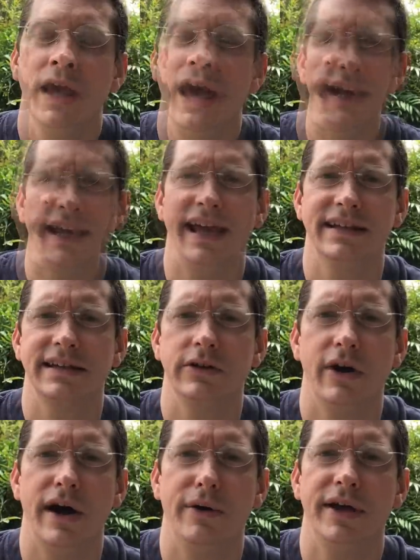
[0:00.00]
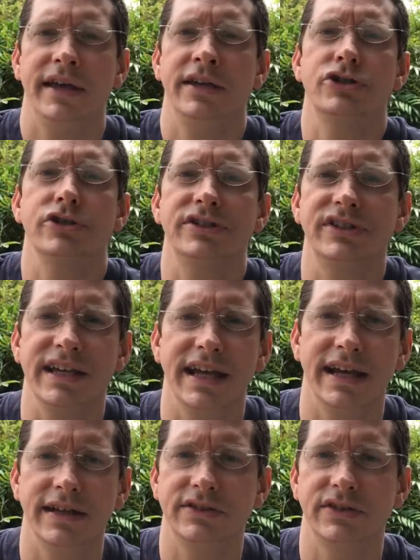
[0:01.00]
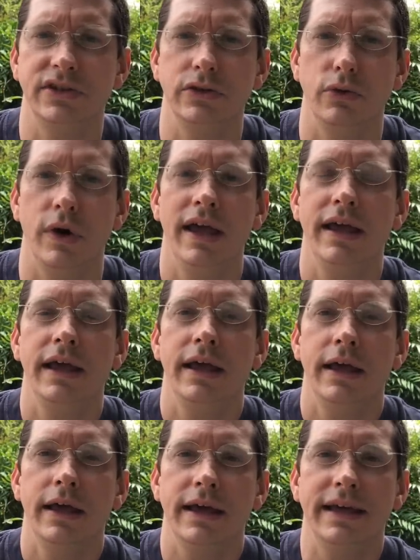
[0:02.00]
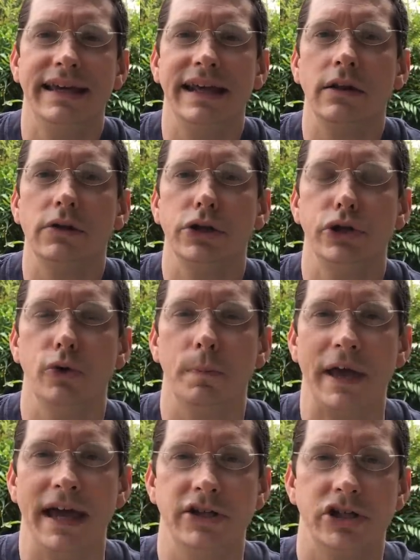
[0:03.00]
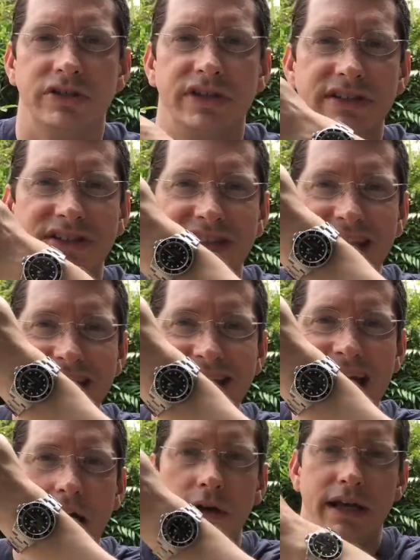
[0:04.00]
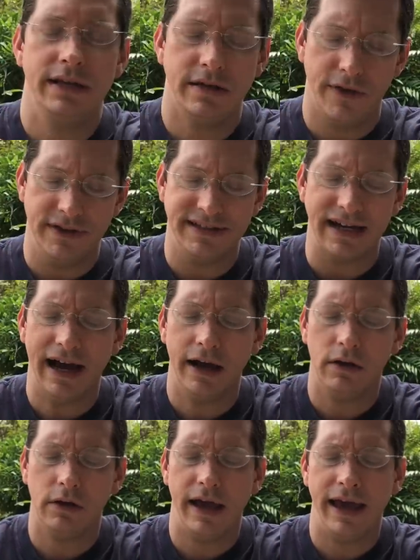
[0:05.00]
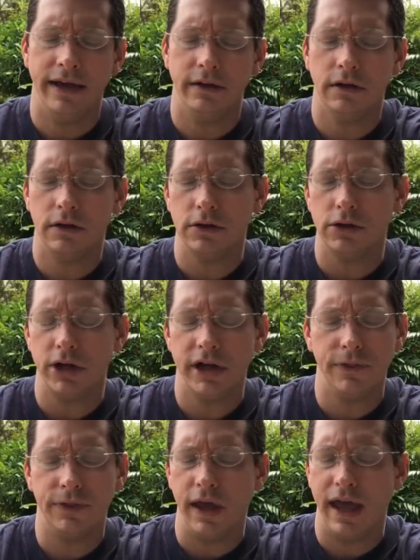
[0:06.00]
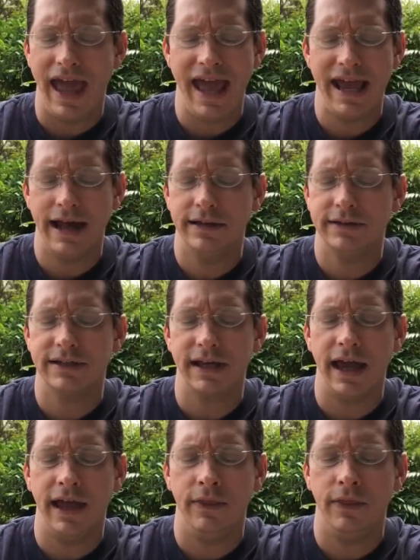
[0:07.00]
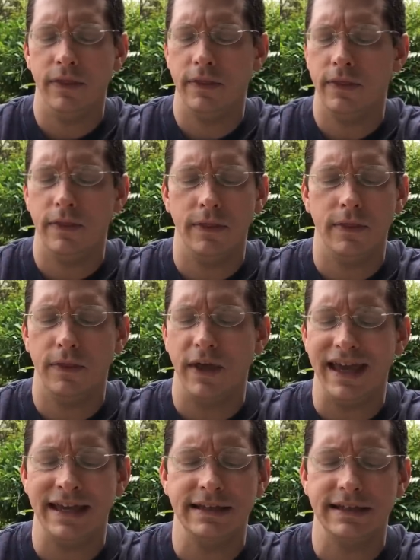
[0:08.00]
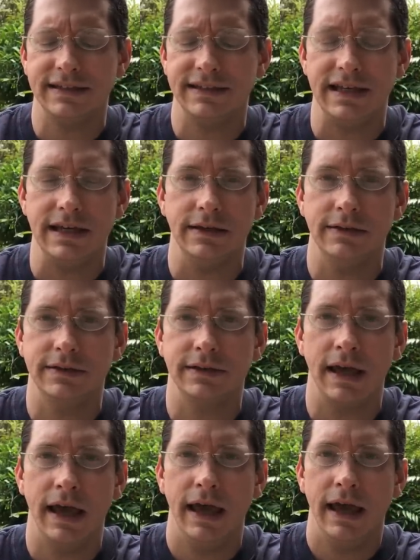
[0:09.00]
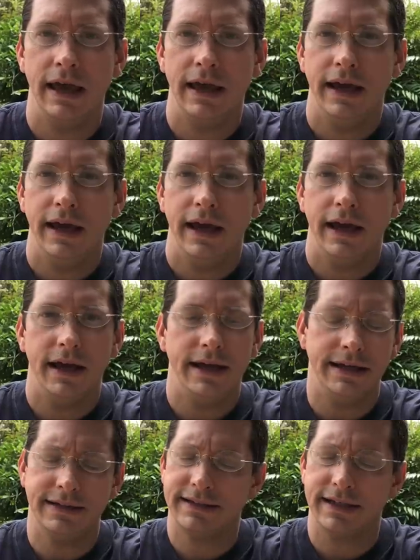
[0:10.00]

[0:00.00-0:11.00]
and I can't tell you how interesting it is to get a loop and just to sink down into the dial and look at the hands and the indices. It's